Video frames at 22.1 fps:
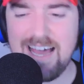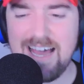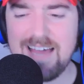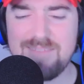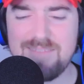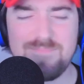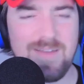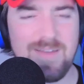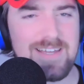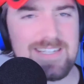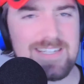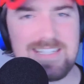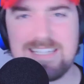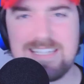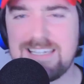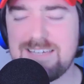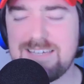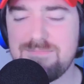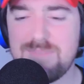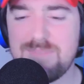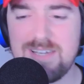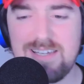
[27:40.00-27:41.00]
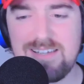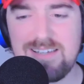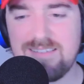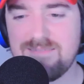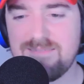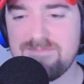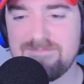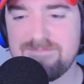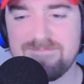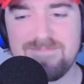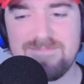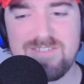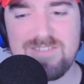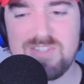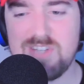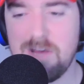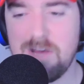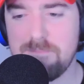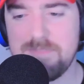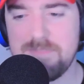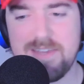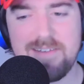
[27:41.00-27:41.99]
Mikey can be
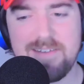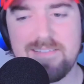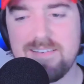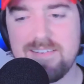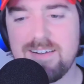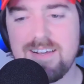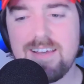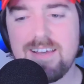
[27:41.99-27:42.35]
something.